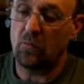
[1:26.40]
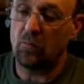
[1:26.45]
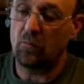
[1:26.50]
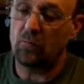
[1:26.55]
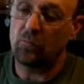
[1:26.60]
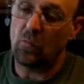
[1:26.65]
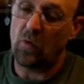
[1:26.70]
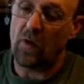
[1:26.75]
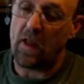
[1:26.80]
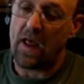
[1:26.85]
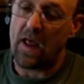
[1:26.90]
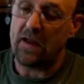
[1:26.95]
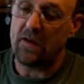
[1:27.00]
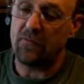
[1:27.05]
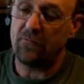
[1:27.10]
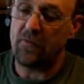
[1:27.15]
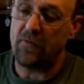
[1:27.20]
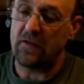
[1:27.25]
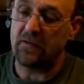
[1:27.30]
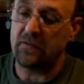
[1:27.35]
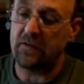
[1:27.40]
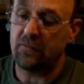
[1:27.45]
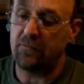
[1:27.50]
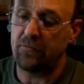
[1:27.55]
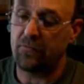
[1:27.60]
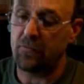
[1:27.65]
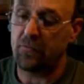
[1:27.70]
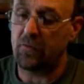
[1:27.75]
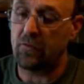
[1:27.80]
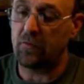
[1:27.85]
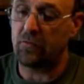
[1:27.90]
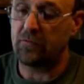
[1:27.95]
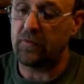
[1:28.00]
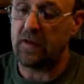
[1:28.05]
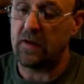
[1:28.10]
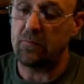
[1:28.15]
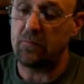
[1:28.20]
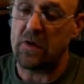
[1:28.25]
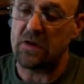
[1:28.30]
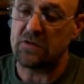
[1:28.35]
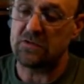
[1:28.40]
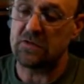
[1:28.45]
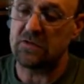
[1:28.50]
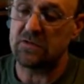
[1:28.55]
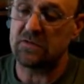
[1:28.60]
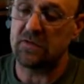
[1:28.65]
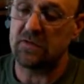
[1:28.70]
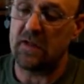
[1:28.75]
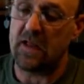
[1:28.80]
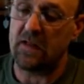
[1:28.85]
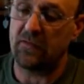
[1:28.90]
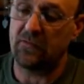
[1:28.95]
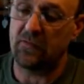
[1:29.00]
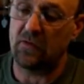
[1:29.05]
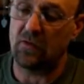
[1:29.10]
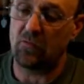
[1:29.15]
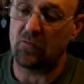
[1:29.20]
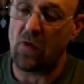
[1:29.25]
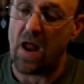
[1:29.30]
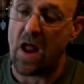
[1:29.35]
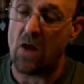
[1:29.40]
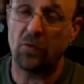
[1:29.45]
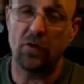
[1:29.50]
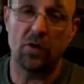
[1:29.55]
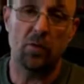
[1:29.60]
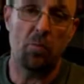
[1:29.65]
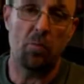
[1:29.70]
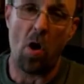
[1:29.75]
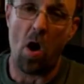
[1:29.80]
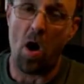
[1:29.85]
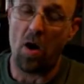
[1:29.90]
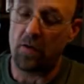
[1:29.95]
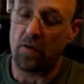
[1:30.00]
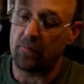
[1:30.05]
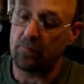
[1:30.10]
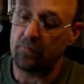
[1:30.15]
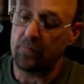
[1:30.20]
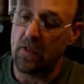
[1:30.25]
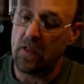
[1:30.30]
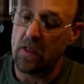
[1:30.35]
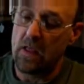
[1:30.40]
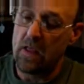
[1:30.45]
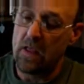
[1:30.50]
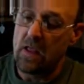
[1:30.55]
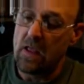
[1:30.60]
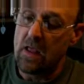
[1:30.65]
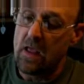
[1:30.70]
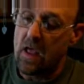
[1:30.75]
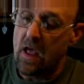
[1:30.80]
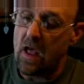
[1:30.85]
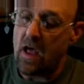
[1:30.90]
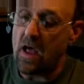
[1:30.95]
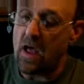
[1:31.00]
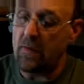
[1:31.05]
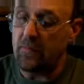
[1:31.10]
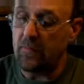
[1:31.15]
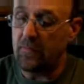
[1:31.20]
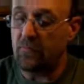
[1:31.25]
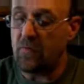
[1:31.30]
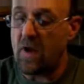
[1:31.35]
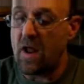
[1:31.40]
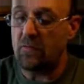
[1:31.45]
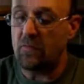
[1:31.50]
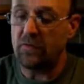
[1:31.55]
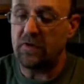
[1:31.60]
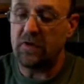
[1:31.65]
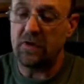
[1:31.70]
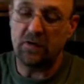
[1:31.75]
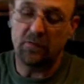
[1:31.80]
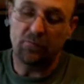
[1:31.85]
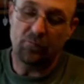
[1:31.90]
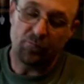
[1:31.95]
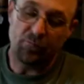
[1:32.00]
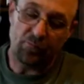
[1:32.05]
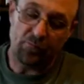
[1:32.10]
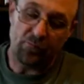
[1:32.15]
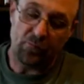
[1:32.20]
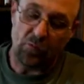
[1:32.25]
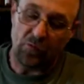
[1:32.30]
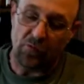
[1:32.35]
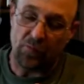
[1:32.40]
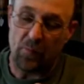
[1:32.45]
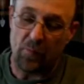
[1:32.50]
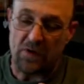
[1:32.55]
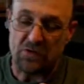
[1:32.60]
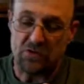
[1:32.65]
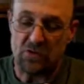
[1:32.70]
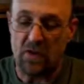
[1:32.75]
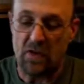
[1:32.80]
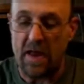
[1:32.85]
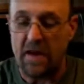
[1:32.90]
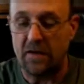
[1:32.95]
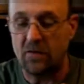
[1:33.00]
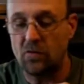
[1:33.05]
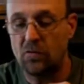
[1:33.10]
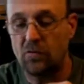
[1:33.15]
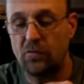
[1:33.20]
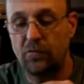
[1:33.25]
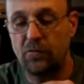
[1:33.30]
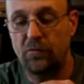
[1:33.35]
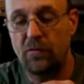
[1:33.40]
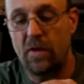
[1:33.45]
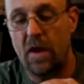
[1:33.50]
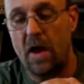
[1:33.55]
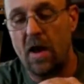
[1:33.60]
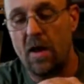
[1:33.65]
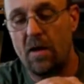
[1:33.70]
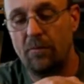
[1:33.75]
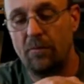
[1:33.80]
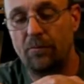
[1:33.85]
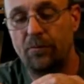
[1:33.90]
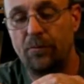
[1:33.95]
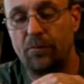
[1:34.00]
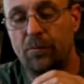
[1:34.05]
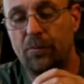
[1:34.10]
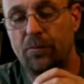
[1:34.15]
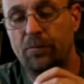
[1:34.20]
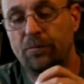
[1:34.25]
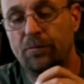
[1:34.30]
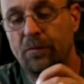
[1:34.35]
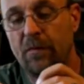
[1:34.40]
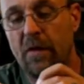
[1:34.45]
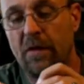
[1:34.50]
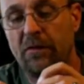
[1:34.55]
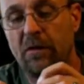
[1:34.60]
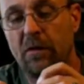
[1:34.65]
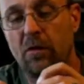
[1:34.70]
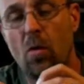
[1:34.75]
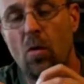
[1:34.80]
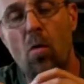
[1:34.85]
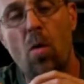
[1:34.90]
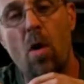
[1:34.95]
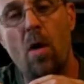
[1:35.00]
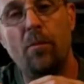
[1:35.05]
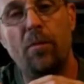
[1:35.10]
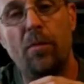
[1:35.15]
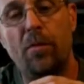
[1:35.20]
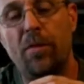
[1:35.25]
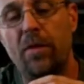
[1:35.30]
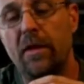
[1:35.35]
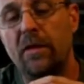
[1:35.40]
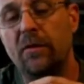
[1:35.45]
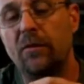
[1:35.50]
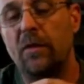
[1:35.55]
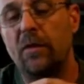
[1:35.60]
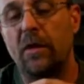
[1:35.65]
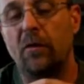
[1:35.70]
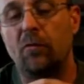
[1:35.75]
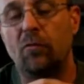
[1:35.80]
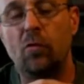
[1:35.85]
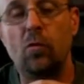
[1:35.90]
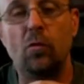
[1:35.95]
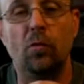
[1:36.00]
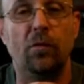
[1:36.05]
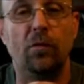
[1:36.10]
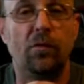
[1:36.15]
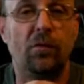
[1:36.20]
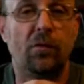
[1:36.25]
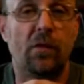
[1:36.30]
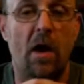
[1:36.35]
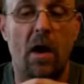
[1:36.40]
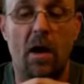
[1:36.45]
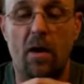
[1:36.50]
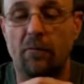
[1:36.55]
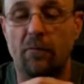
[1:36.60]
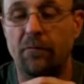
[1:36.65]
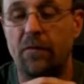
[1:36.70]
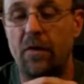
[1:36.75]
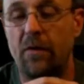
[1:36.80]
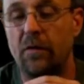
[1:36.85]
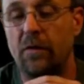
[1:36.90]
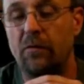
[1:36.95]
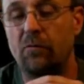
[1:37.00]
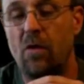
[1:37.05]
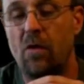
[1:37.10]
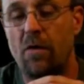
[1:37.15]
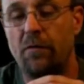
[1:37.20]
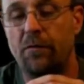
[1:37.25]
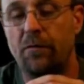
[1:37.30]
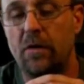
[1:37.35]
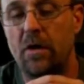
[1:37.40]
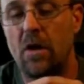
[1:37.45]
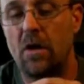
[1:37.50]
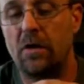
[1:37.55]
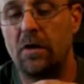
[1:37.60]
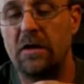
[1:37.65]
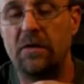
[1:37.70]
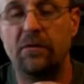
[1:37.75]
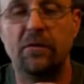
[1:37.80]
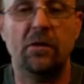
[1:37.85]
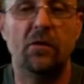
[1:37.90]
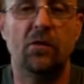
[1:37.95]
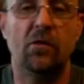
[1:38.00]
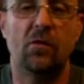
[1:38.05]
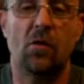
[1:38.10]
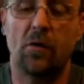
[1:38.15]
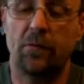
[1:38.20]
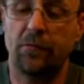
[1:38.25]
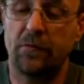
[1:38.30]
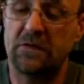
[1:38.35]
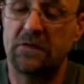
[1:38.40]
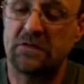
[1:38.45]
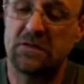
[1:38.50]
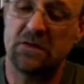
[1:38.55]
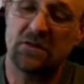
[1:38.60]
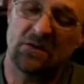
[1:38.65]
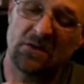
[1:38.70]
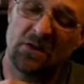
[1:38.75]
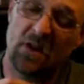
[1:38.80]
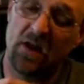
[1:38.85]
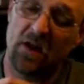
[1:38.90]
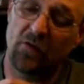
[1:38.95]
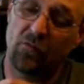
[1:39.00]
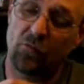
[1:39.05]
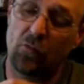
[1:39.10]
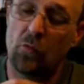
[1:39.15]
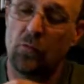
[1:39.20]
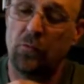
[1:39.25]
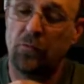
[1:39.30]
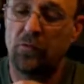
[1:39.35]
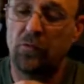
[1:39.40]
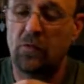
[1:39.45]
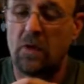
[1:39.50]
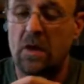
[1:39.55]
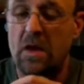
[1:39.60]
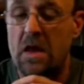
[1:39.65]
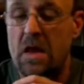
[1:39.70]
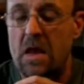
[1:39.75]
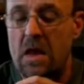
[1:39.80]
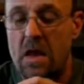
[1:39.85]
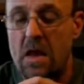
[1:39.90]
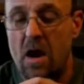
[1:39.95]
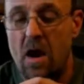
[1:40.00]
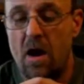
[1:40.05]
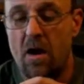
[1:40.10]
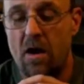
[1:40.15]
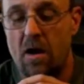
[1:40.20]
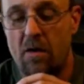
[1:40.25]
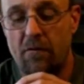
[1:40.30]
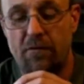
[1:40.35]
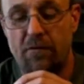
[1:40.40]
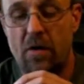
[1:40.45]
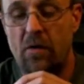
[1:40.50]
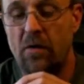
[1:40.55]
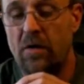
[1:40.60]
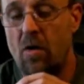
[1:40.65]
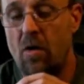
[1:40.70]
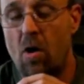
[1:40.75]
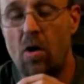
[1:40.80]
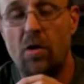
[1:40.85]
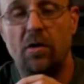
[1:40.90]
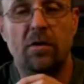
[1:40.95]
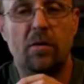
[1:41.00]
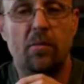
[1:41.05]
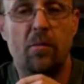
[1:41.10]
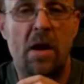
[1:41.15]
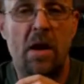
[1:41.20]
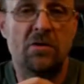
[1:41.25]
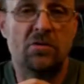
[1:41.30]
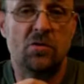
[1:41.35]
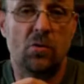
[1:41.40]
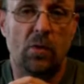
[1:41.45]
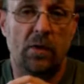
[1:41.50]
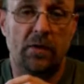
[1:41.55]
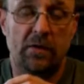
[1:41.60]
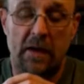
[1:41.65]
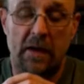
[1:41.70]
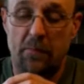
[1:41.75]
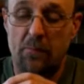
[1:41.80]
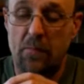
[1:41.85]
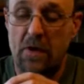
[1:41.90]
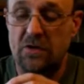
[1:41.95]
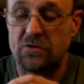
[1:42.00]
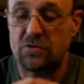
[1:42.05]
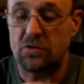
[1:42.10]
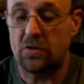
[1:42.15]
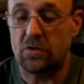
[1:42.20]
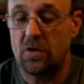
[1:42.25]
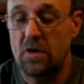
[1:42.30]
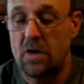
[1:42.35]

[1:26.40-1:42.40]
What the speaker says: what I invented for tape measures, and that's a rounded bottom. Rounded with special angles, lets it go up things like roofs. Very rough and uneven surfaces like roofs are very hard to measure with a tape measure.